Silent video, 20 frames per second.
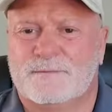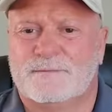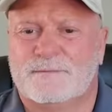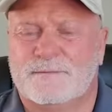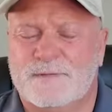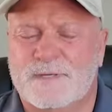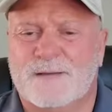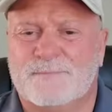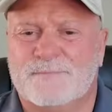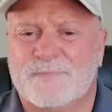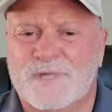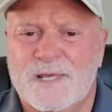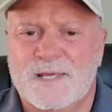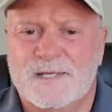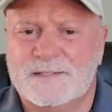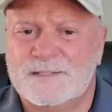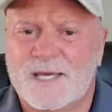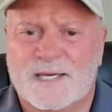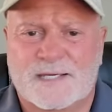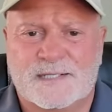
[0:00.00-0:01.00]
Yeah.
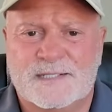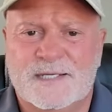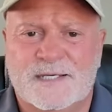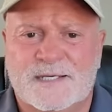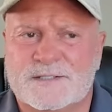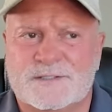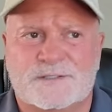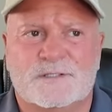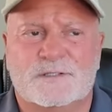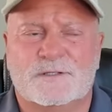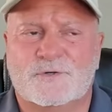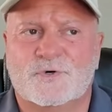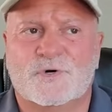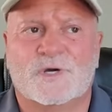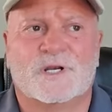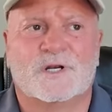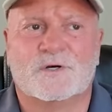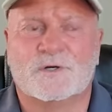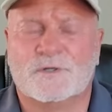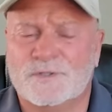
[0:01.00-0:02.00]
Technique is
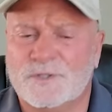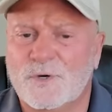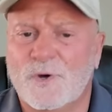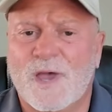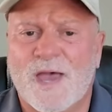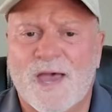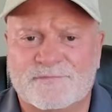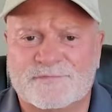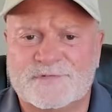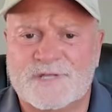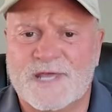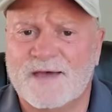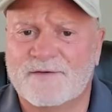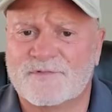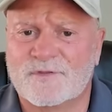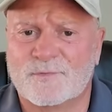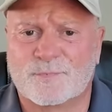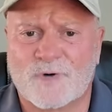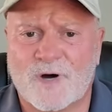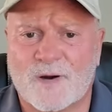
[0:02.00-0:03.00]
critical. You have to
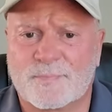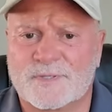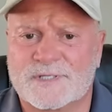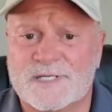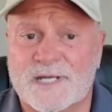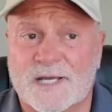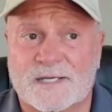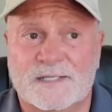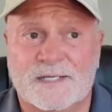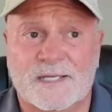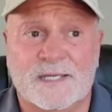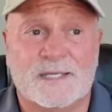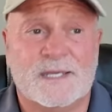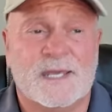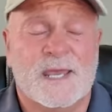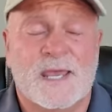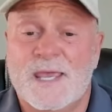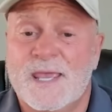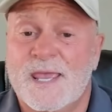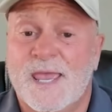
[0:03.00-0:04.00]
have the proper
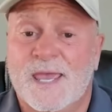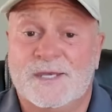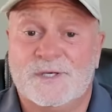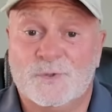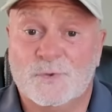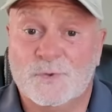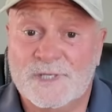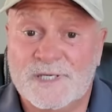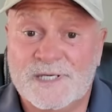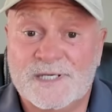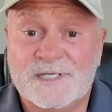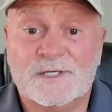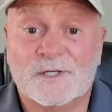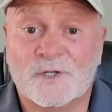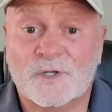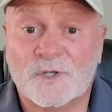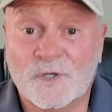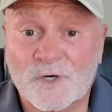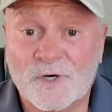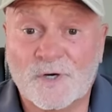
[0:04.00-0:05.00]
technique and you need to
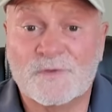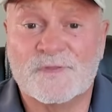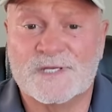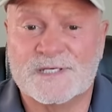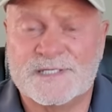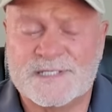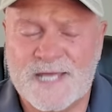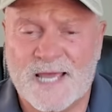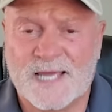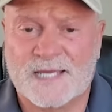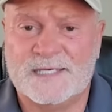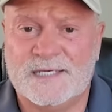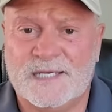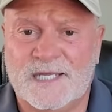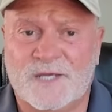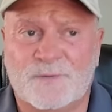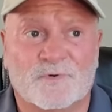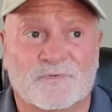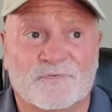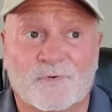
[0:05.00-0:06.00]
learn the
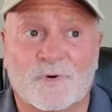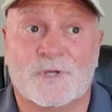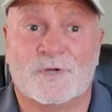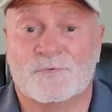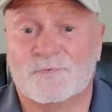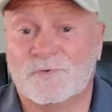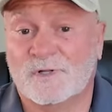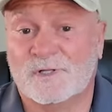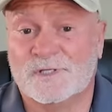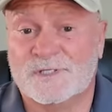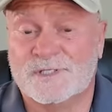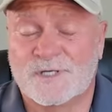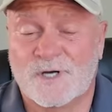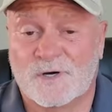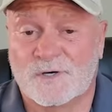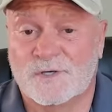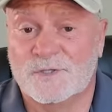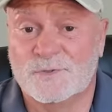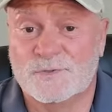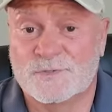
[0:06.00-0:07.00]
technique before you really
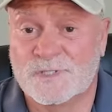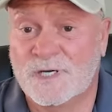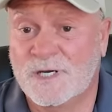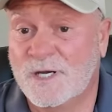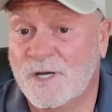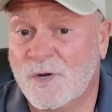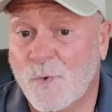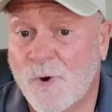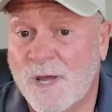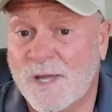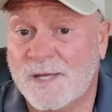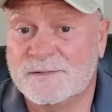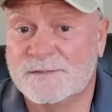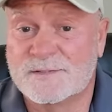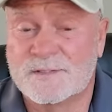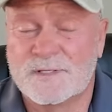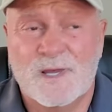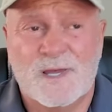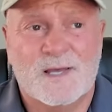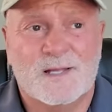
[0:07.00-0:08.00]
start using any
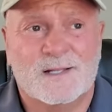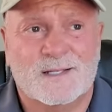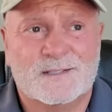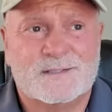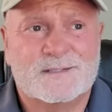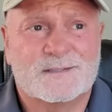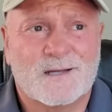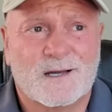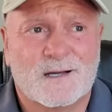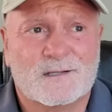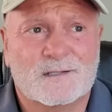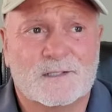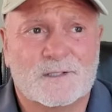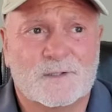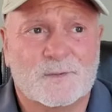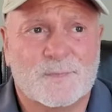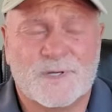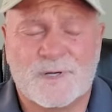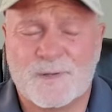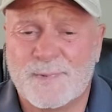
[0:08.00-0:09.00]
weights. Let's talk a
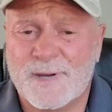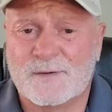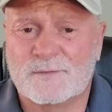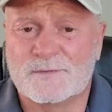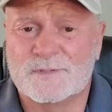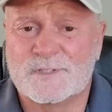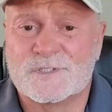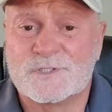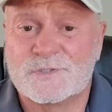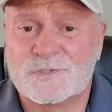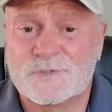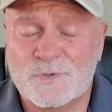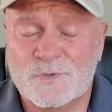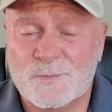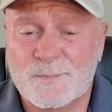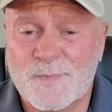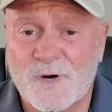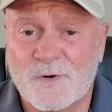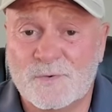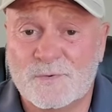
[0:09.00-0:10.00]
little bit about
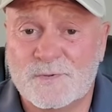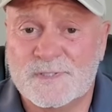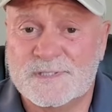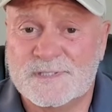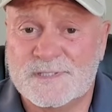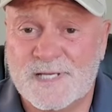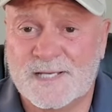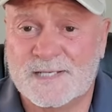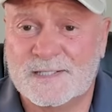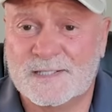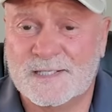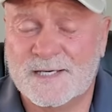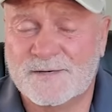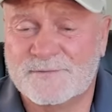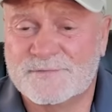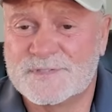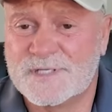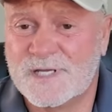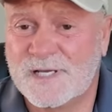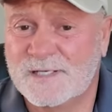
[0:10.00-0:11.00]
sumo
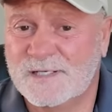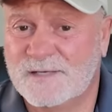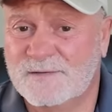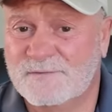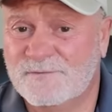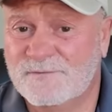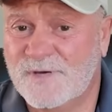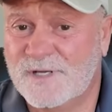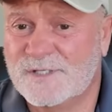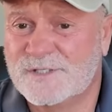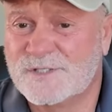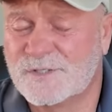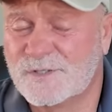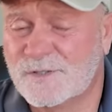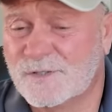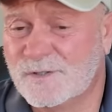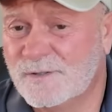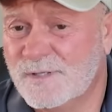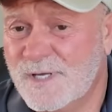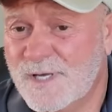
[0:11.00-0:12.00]
deadlifts and
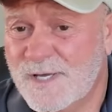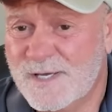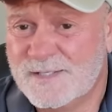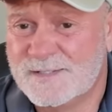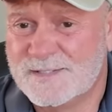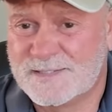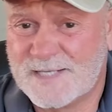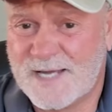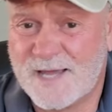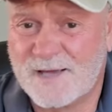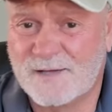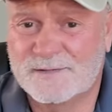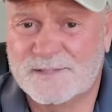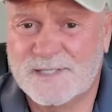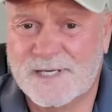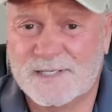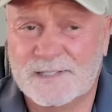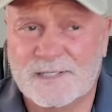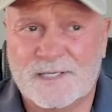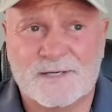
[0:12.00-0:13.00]
conventional style
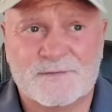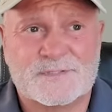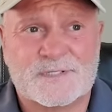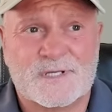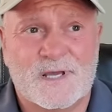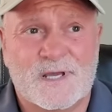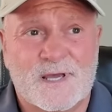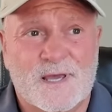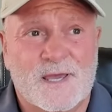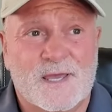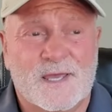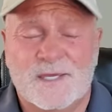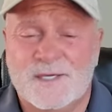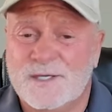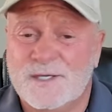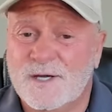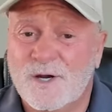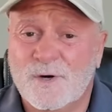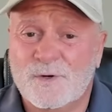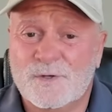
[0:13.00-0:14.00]
deadlifts.
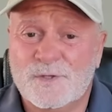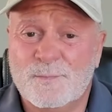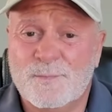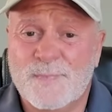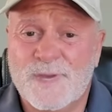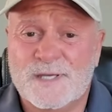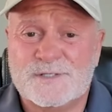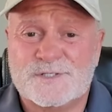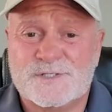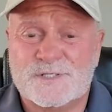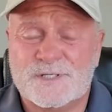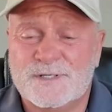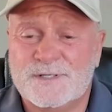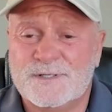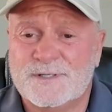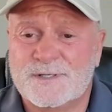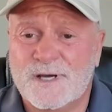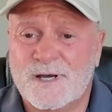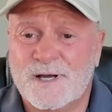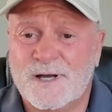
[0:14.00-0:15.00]
You know, you
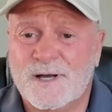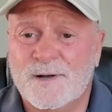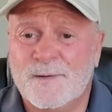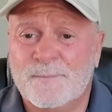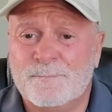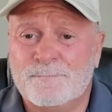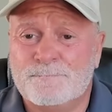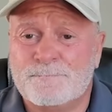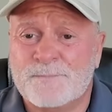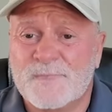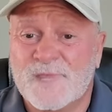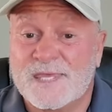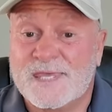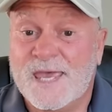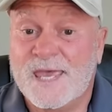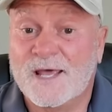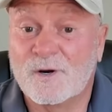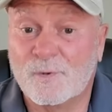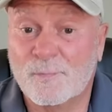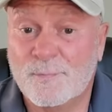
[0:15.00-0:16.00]
mentioned um,
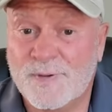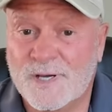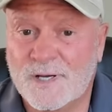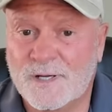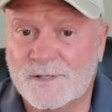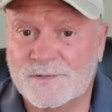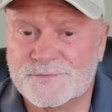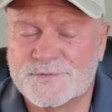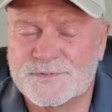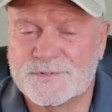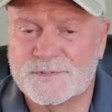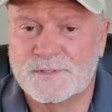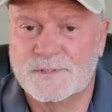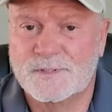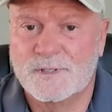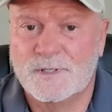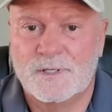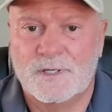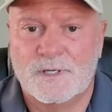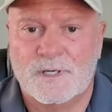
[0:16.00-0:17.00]
kettlebells.
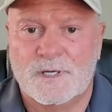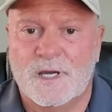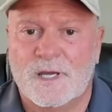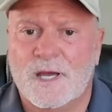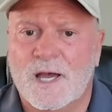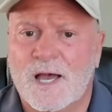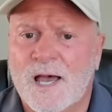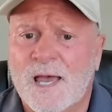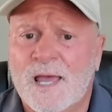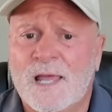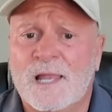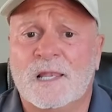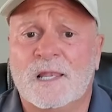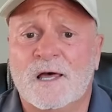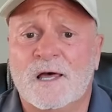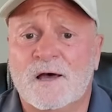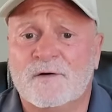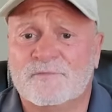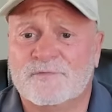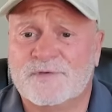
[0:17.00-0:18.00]
I
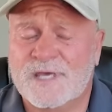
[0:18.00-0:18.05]
love